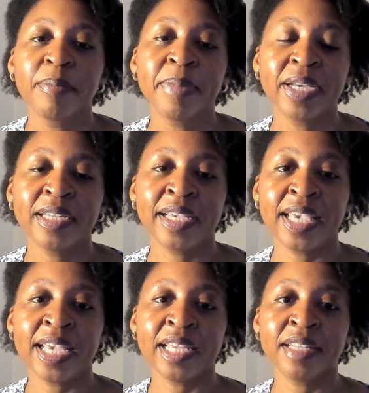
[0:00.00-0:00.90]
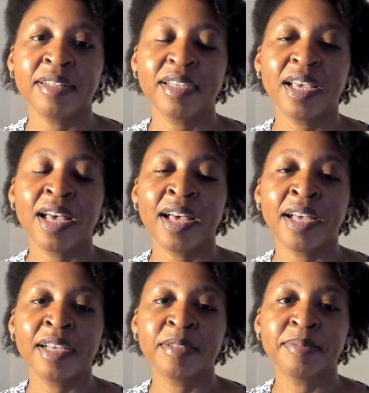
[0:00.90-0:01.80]
But again,
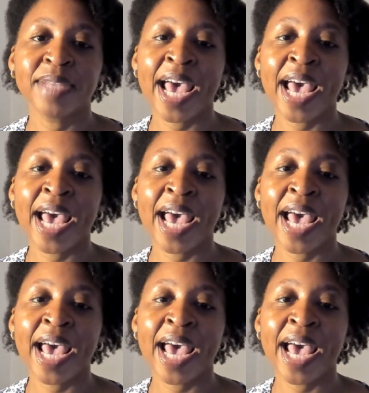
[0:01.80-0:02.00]
I